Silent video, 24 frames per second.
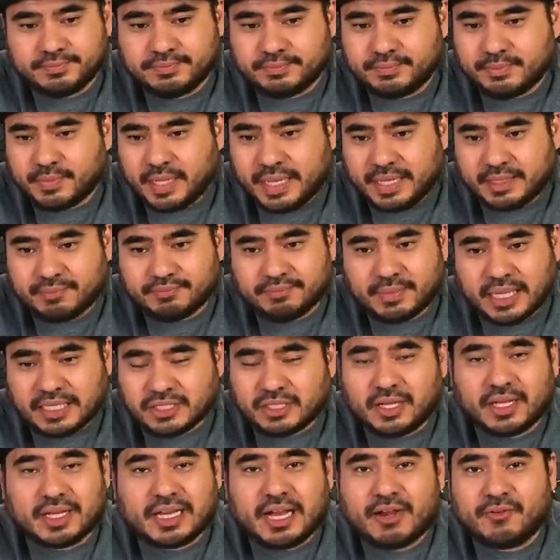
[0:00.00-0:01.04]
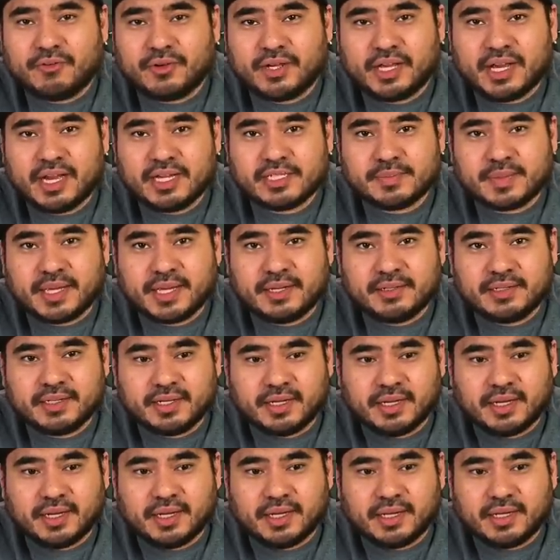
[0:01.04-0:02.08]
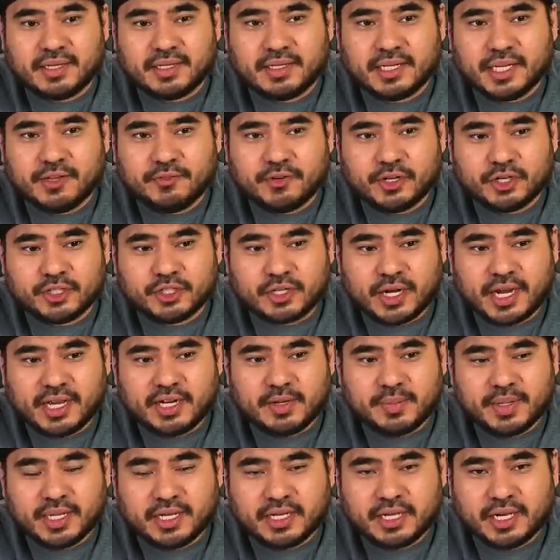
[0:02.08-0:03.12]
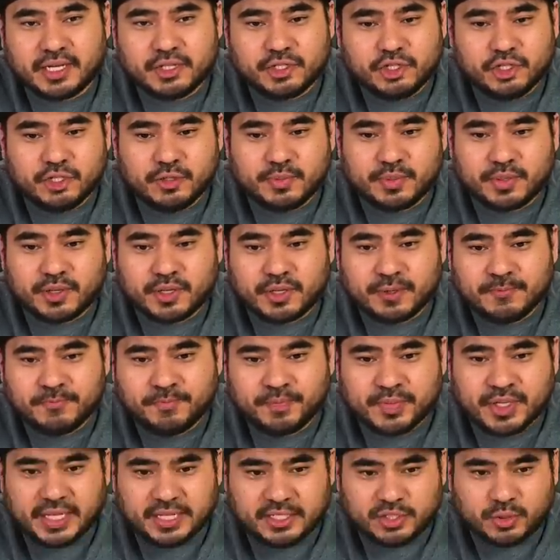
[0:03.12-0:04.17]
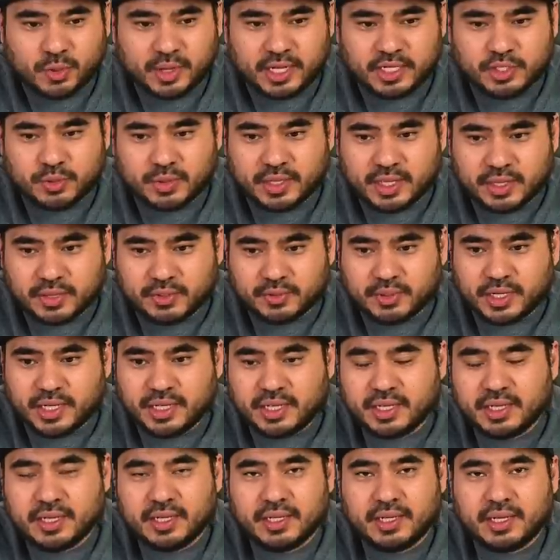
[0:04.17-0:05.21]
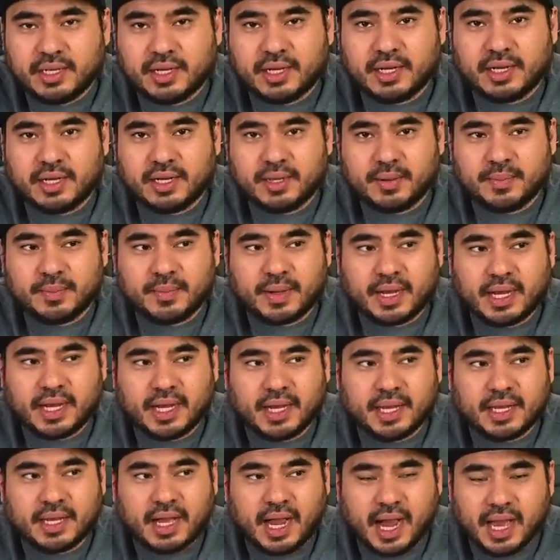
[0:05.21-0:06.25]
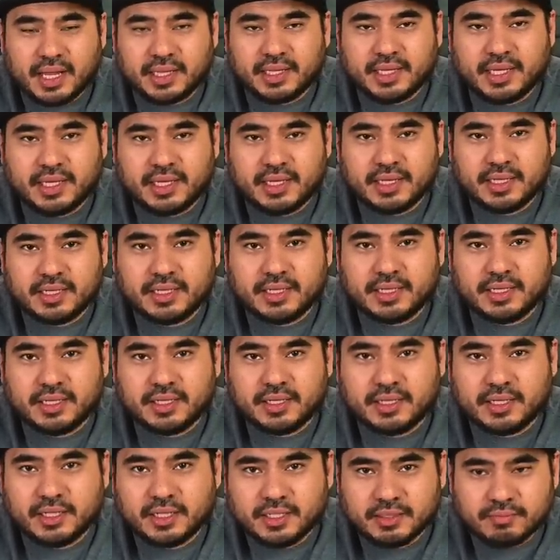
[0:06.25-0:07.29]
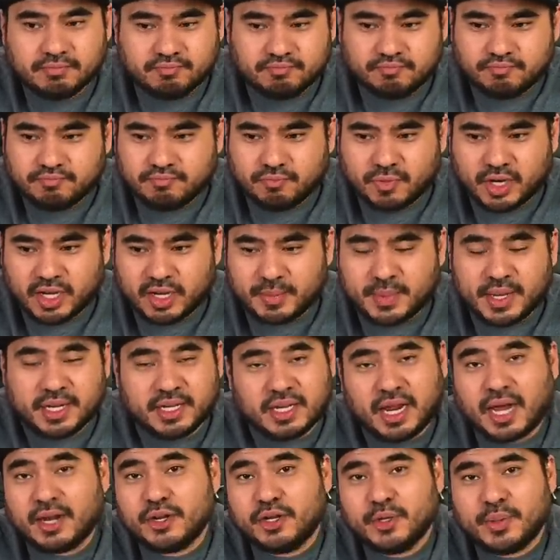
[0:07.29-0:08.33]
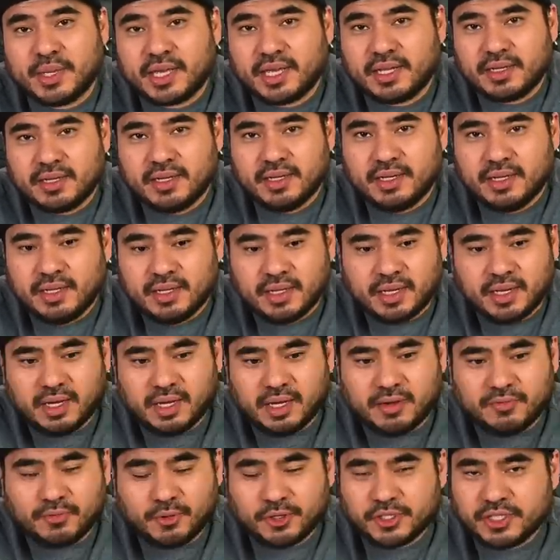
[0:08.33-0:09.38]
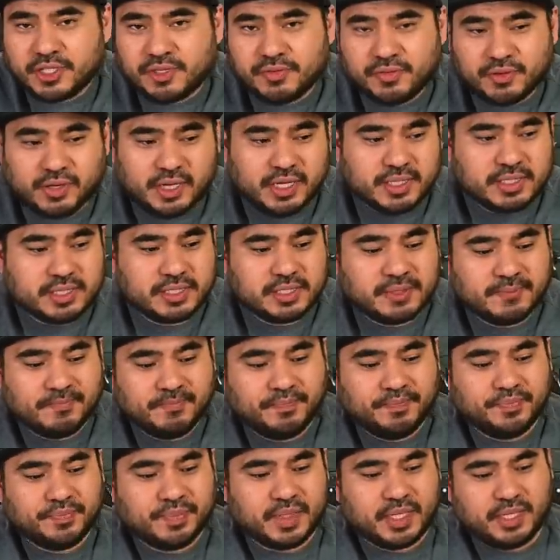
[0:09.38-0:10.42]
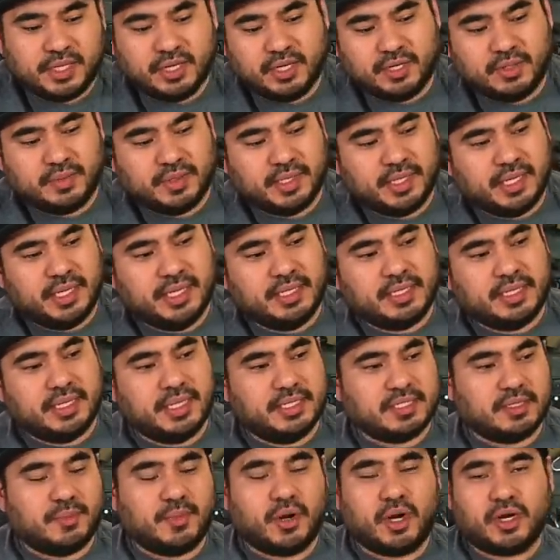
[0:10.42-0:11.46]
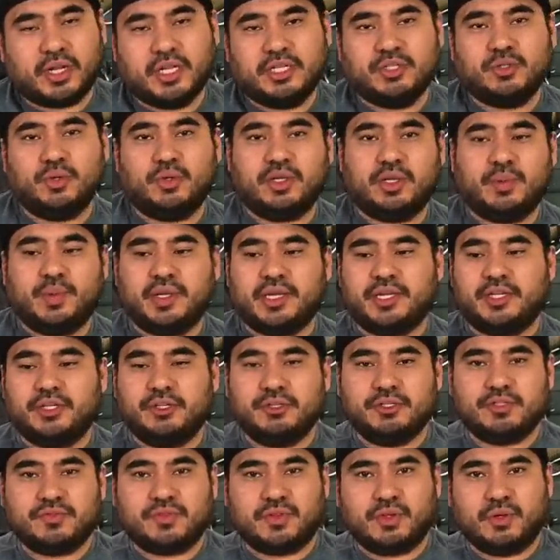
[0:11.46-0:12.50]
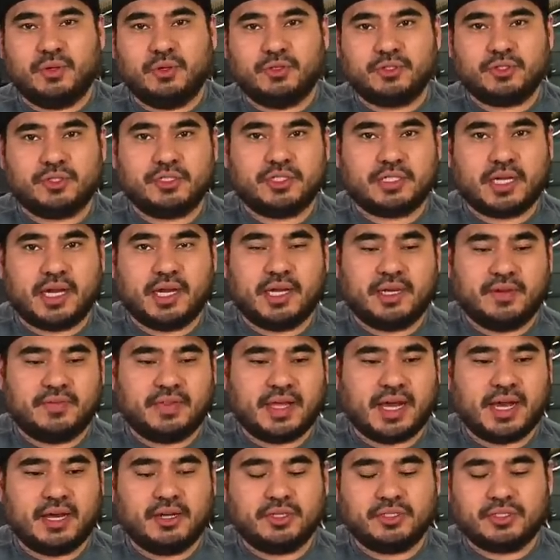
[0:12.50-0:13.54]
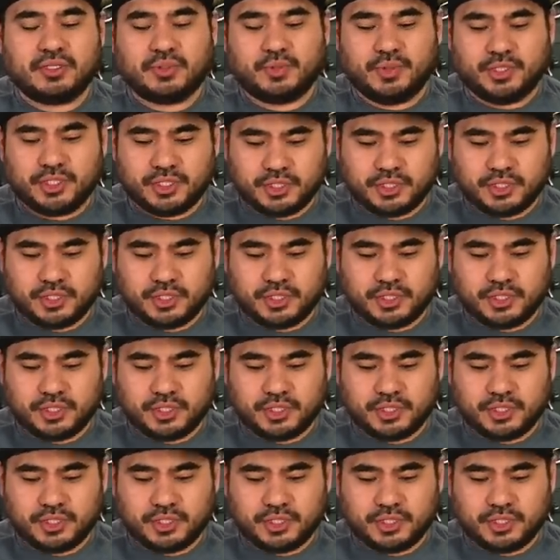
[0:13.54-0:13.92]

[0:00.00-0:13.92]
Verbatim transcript: like, that's all I got for you guys, man. Uh, if you're trying to be a gun tuber in twenty twenty-three, um, I highly recommend not doing it. Uh, fortunately for us, you know, it, it's a marketing tool that we can use for the holster side of the house, which